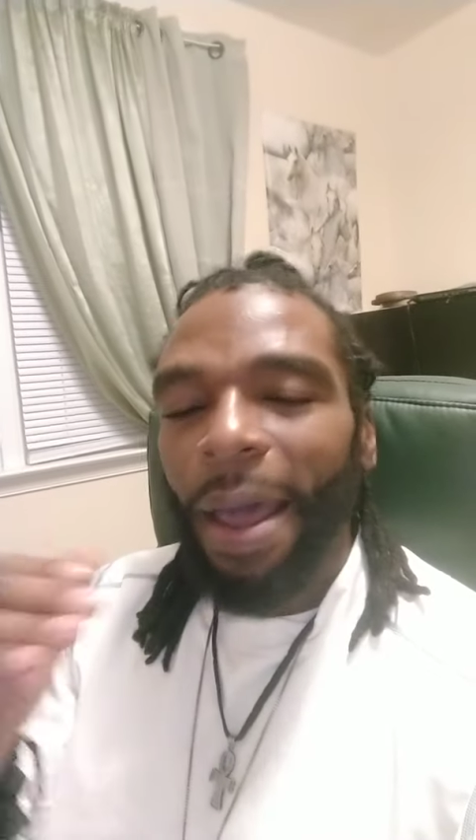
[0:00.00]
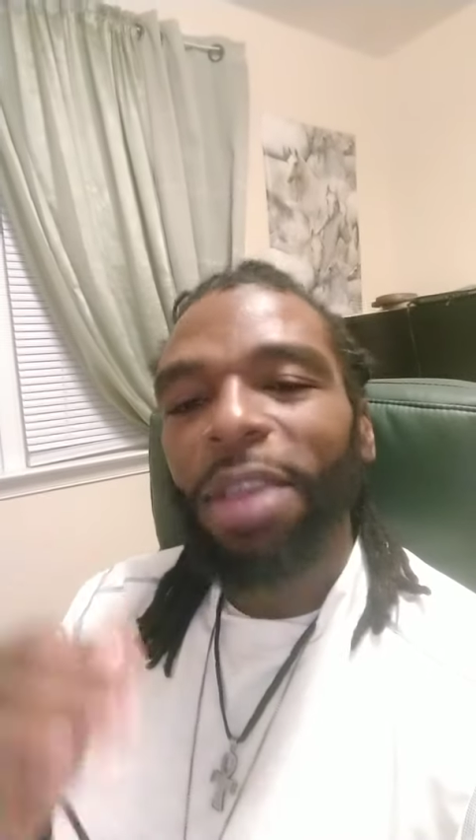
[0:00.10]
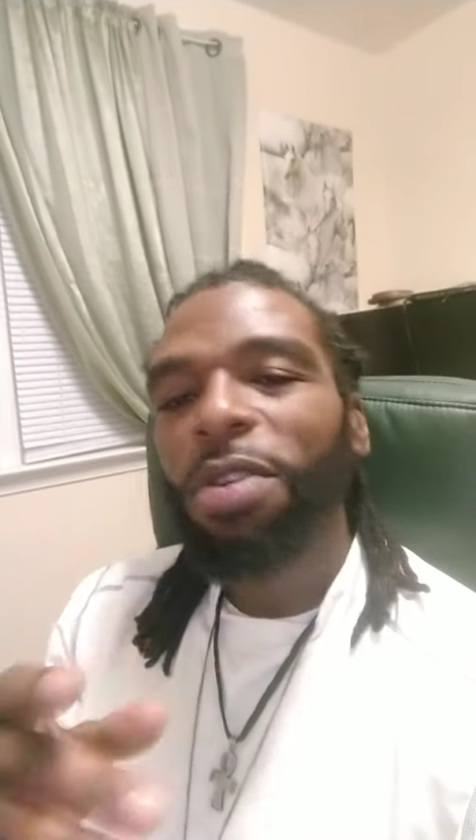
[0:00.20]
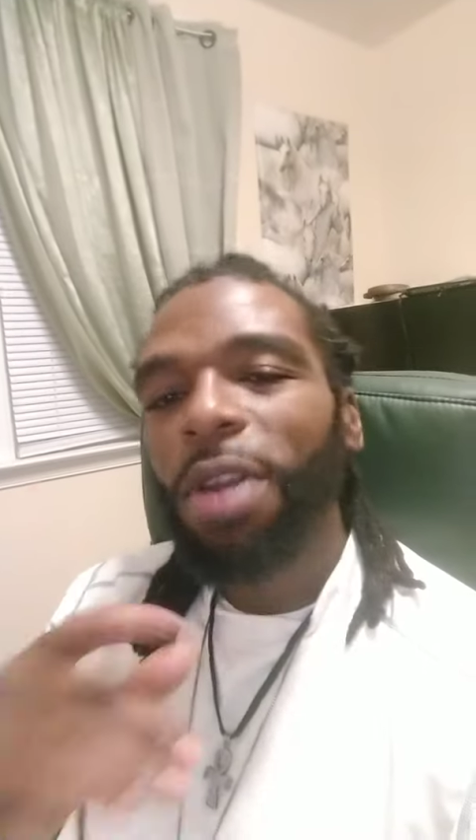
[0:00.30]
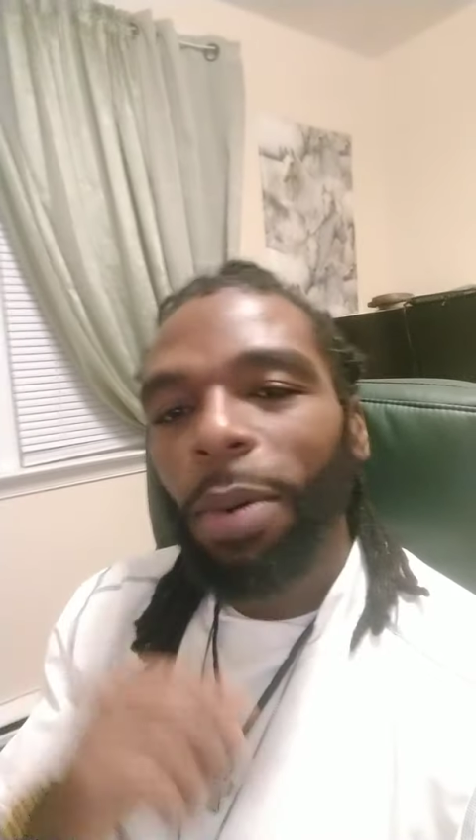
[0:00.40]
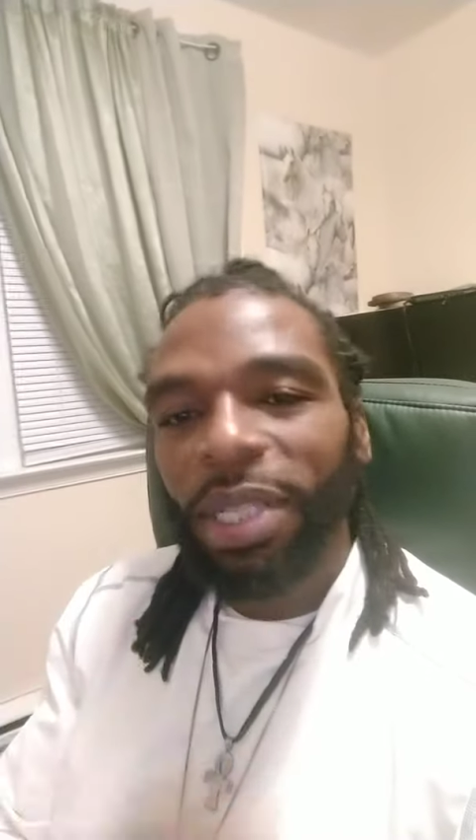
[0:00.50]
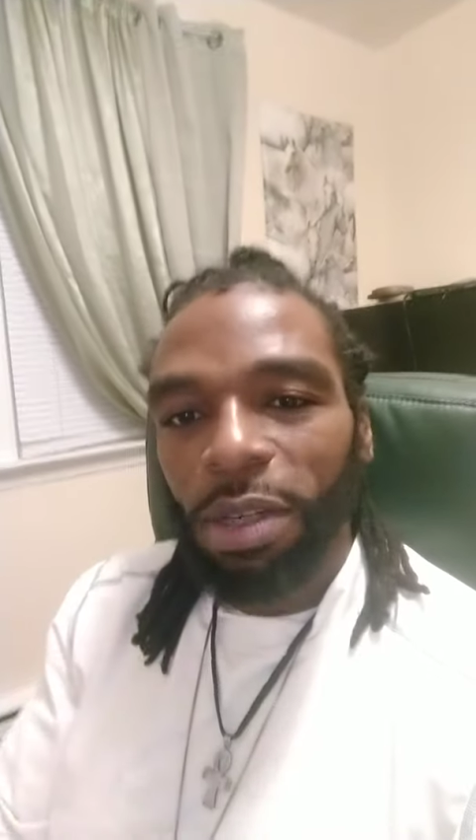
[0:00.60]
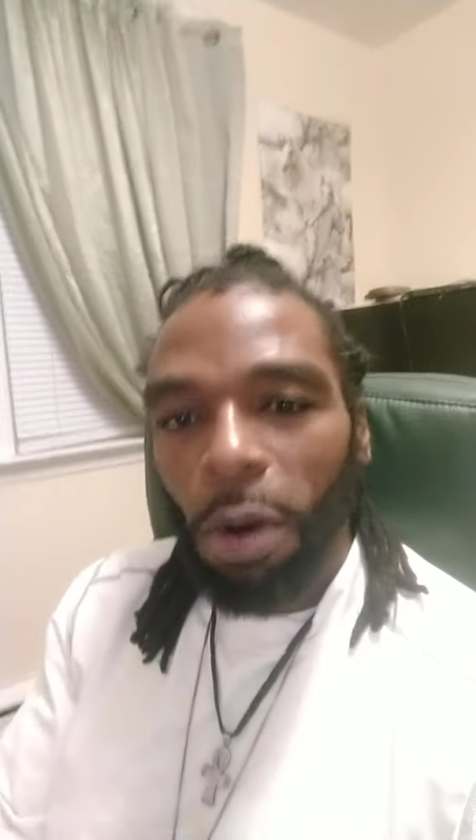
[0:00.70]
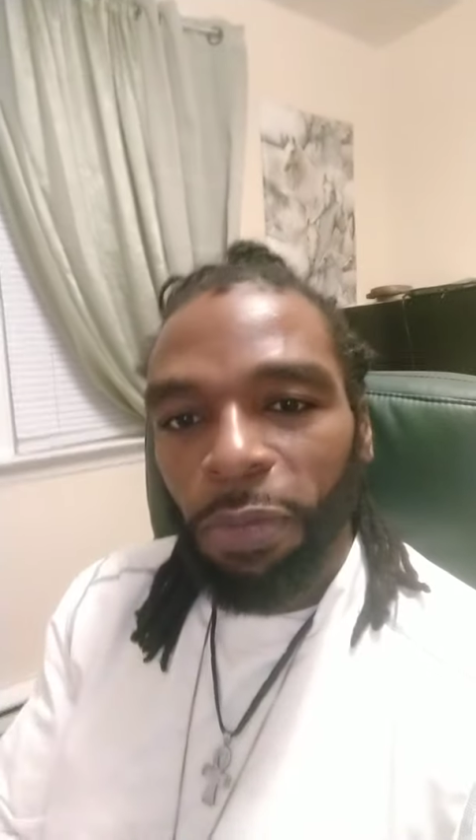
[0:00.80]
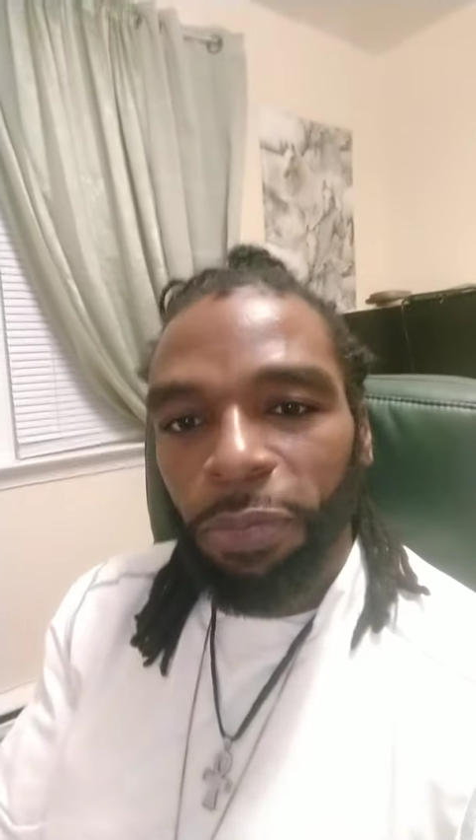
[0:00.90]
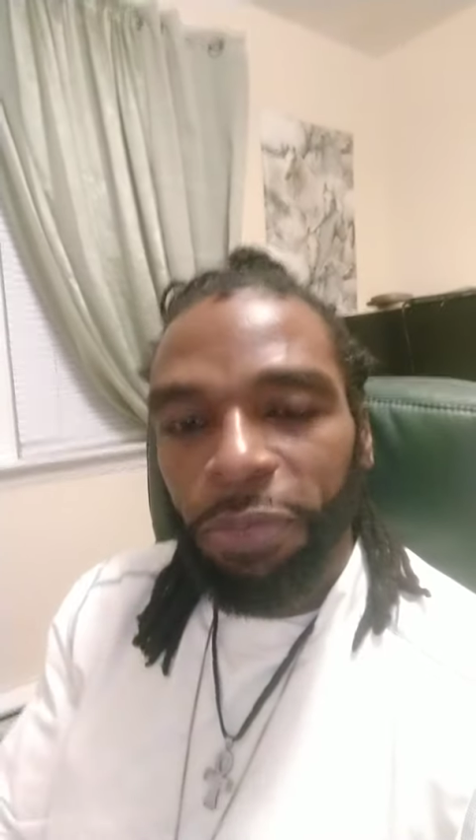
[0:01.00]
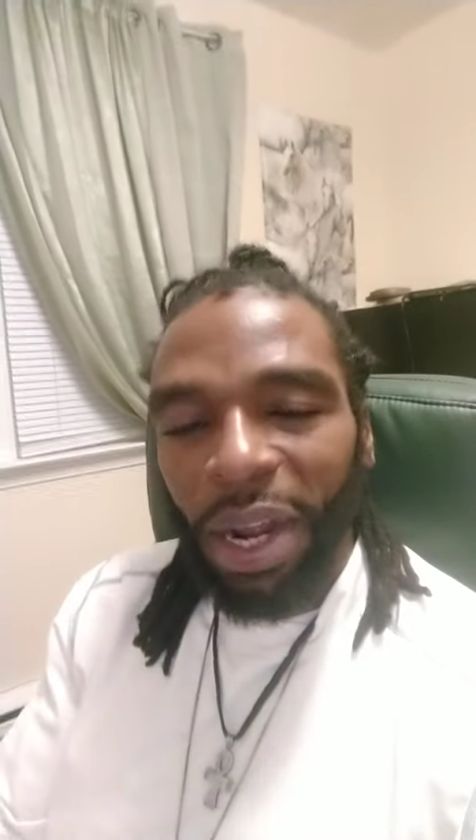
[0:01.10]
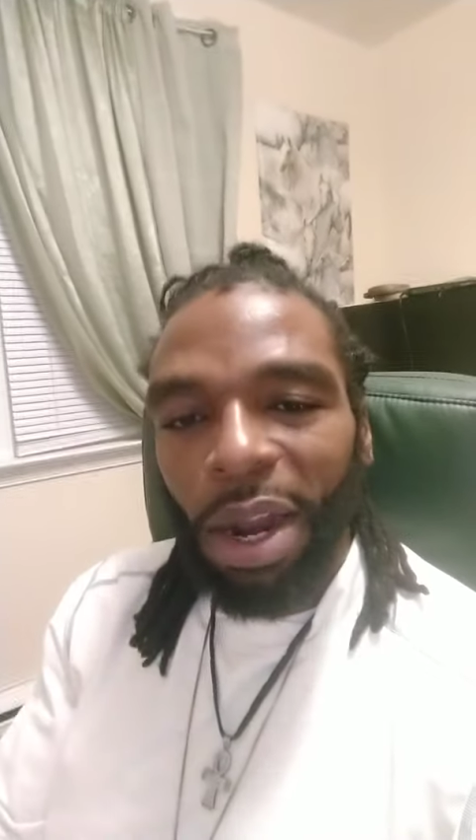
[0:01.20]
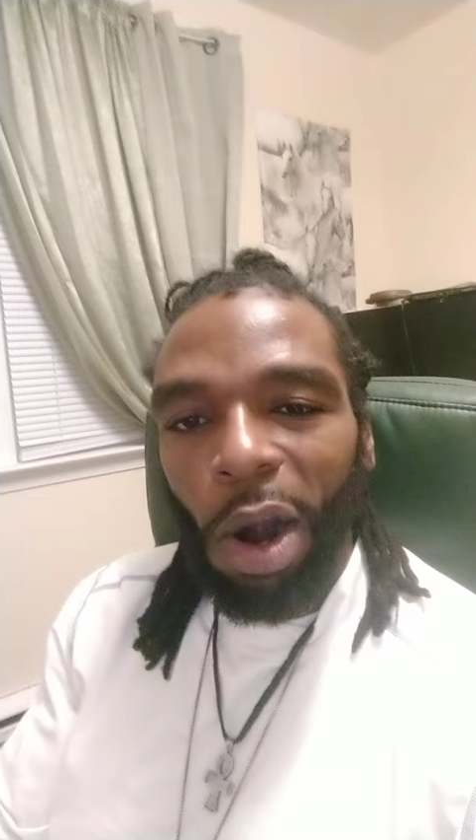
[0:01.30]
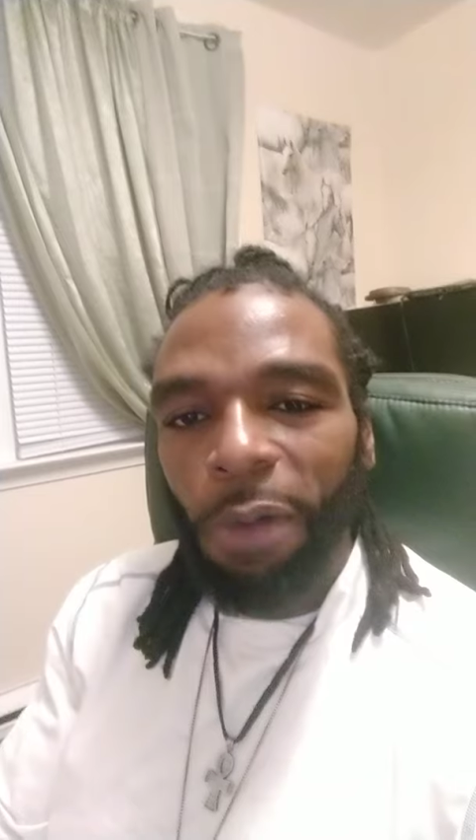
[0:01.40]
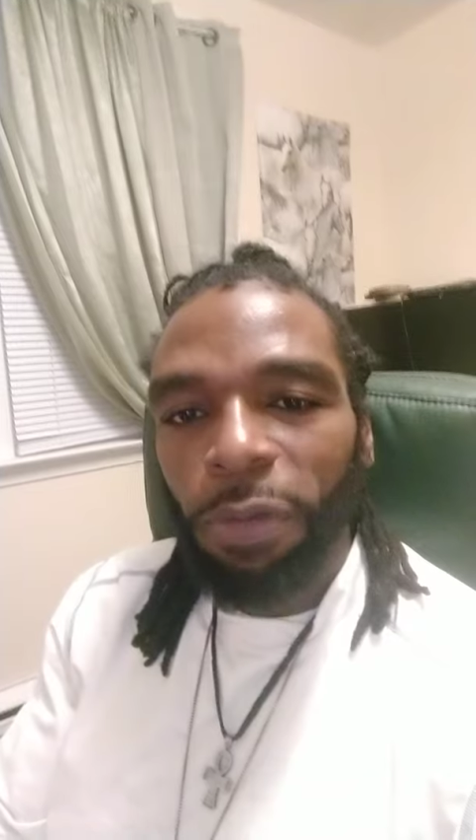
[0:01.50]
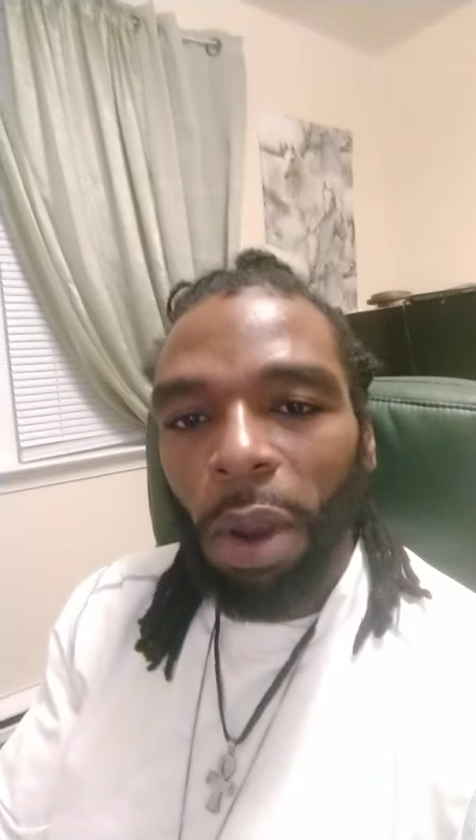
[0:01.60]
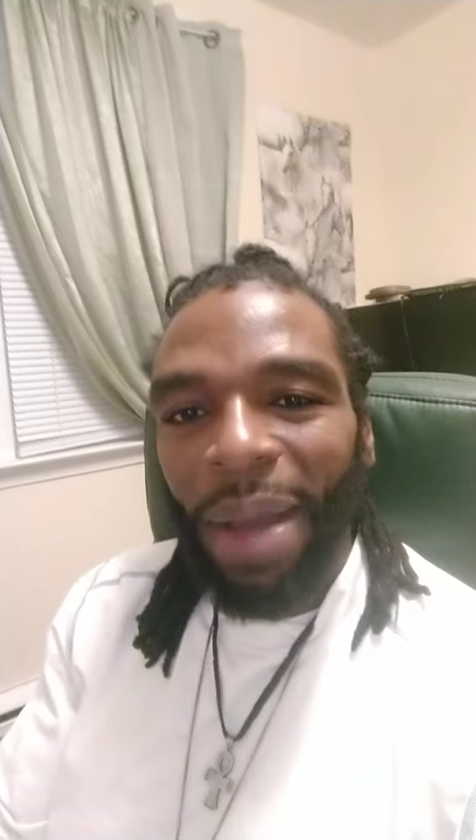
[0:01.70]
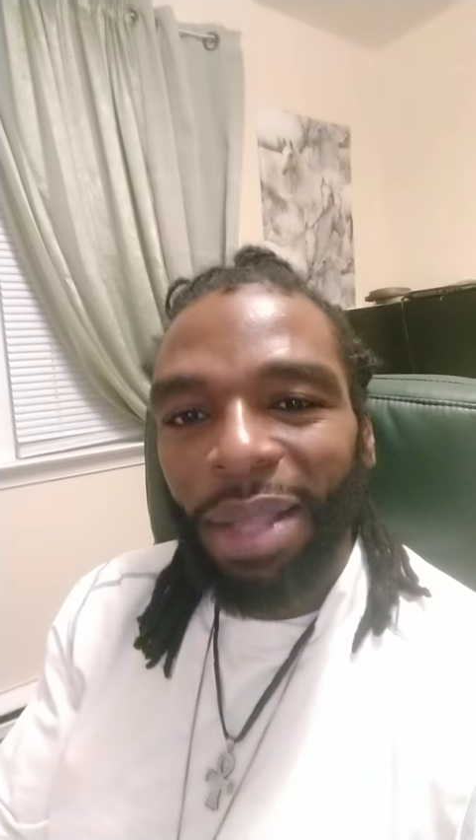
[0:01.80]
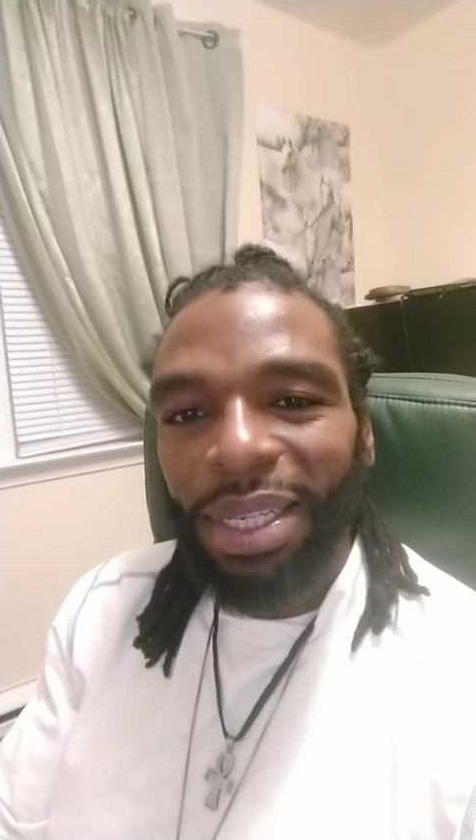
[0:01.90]
and you know what's so fucking hurtful
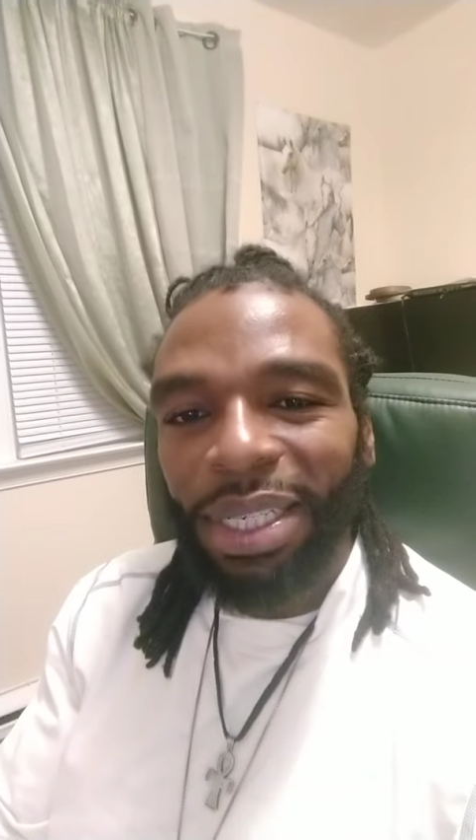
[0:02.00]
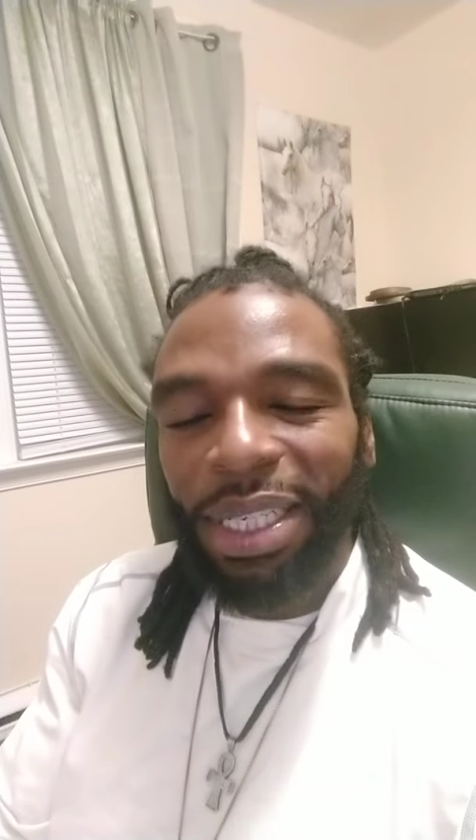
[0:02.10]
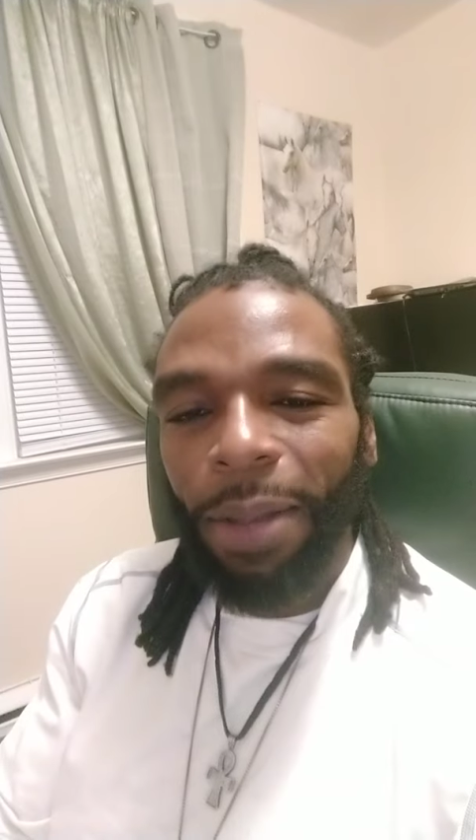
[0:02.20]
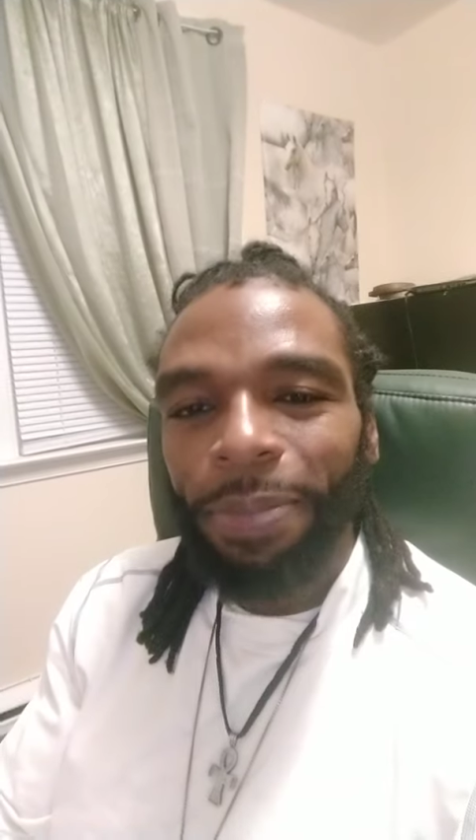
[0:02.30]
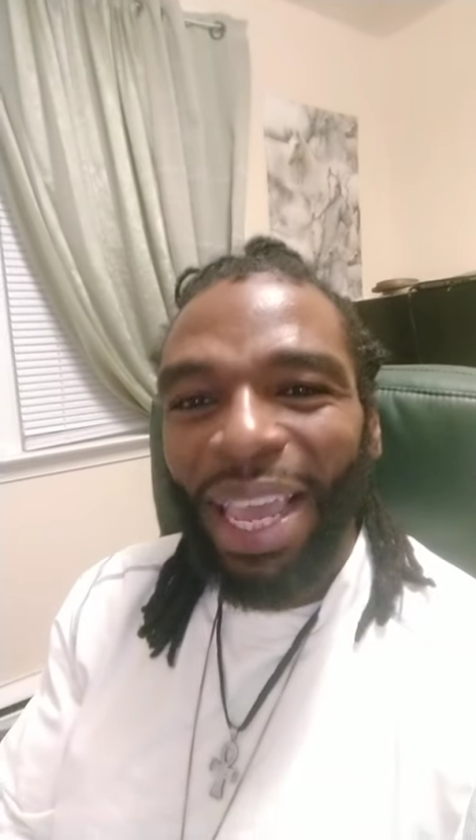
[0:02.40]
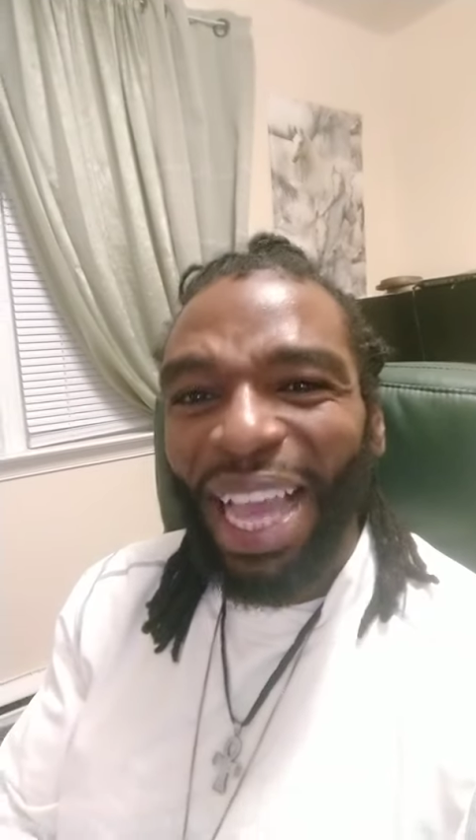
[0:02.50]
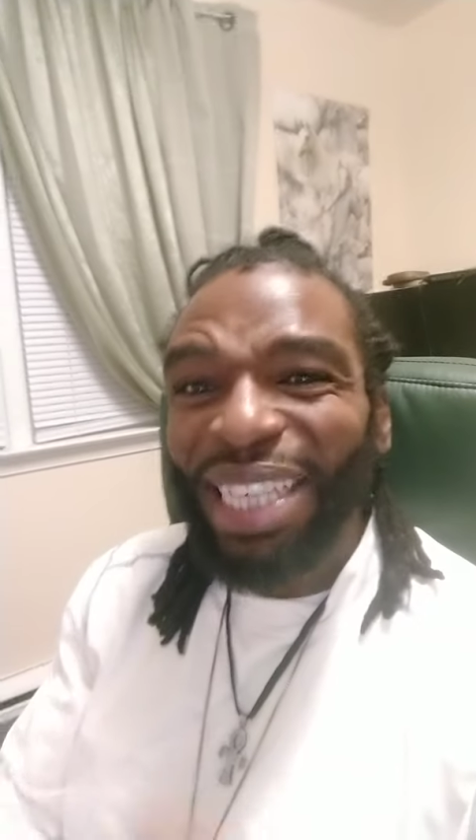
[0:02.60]
about this shit?